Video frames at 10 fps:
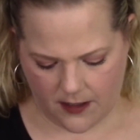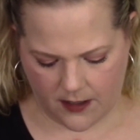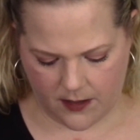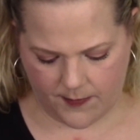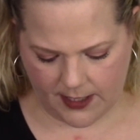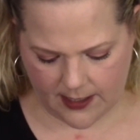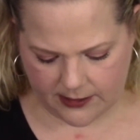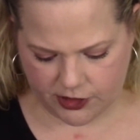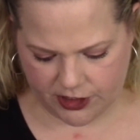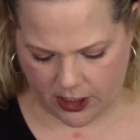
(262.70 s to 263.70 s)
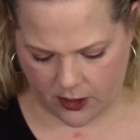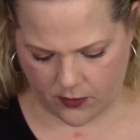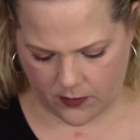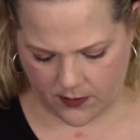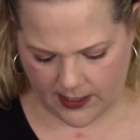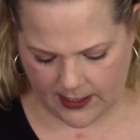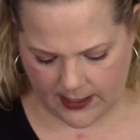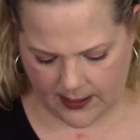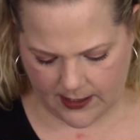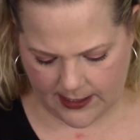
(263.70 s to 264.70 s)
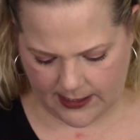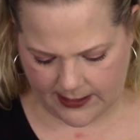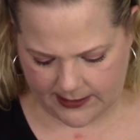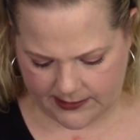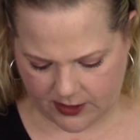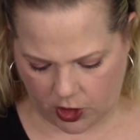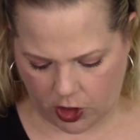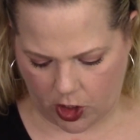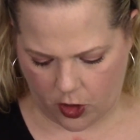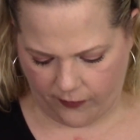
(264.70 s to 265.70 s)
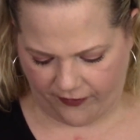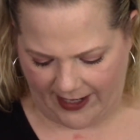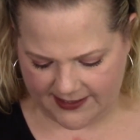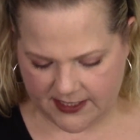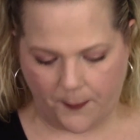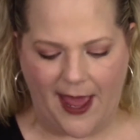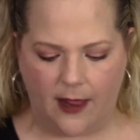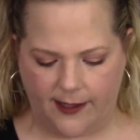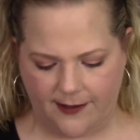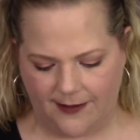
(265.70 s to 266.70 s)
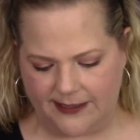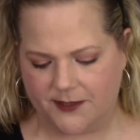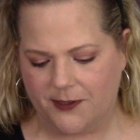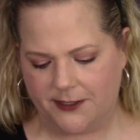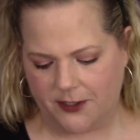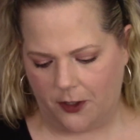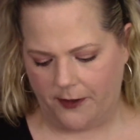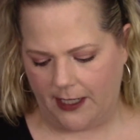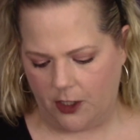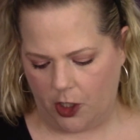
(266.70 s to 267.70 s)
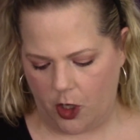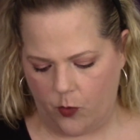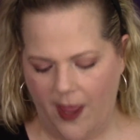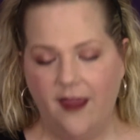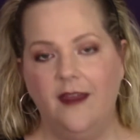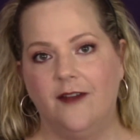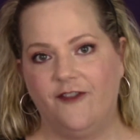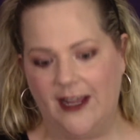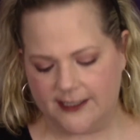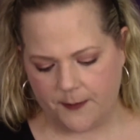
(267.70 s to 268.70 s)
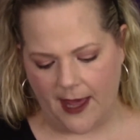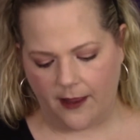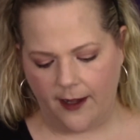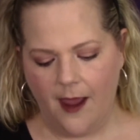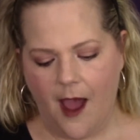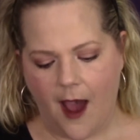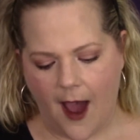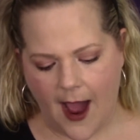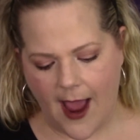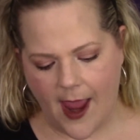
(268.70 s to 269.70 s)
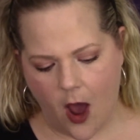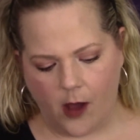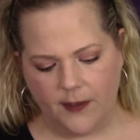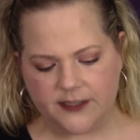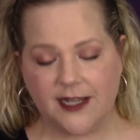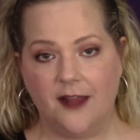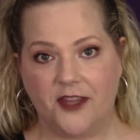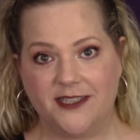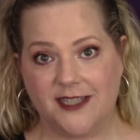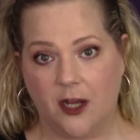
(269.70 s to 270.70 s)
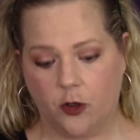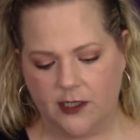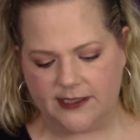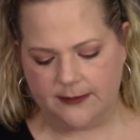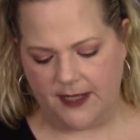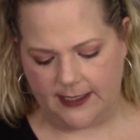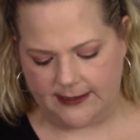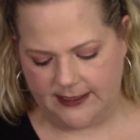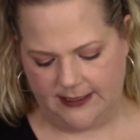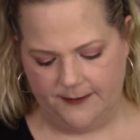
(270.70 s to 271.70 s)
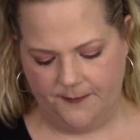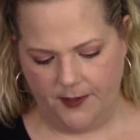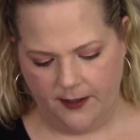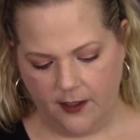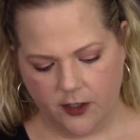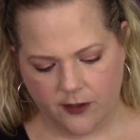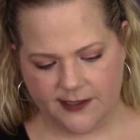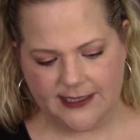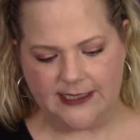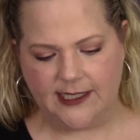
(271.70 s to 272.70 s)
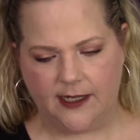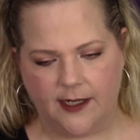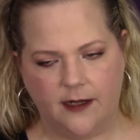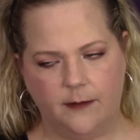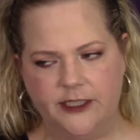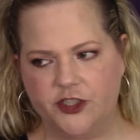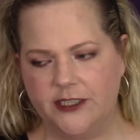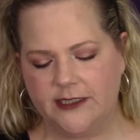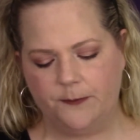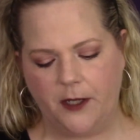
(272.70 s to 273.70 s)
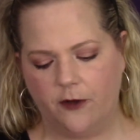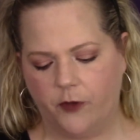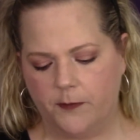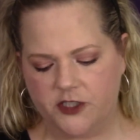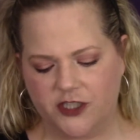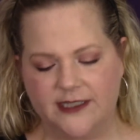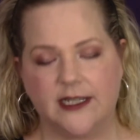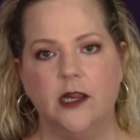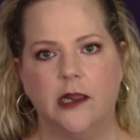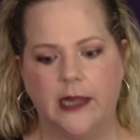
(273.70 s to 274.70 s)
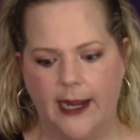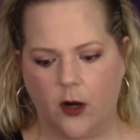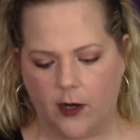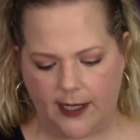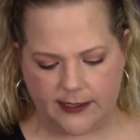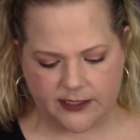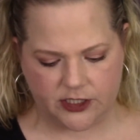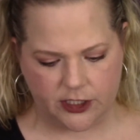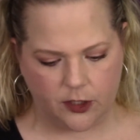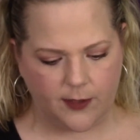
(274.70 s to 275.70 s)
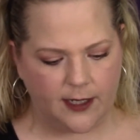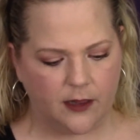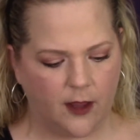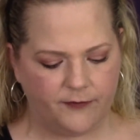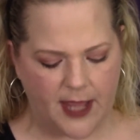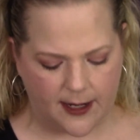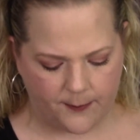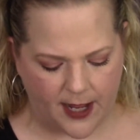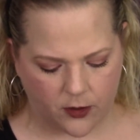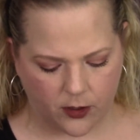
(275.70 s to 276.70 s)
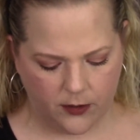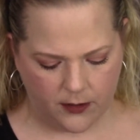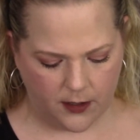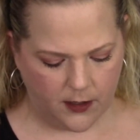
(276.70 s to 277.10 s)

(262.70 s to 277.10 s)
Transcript: Oh my gosh, so it is Glow Face Palette. That's what it's called, the Glow Face Palette. I almost got this at Christmas. Chrissy Teigan, I mean, she is beautiful, but she is hilarious too, and I love that about her.